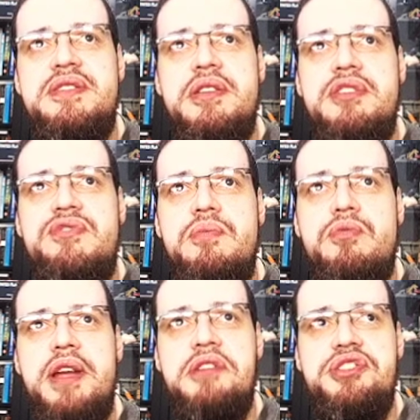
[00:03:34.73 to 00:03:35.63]
series from
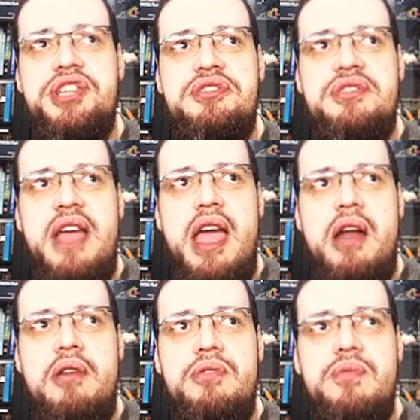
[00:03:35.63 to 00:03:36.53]
writer Jason
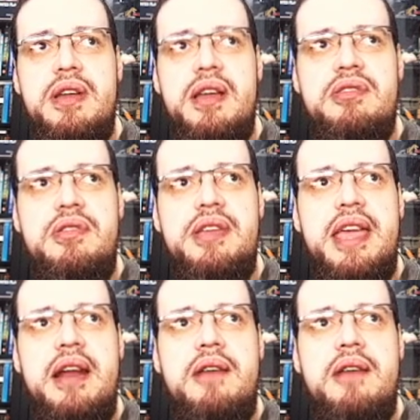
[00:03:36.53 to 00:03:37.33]
Aaron with I Don't Care.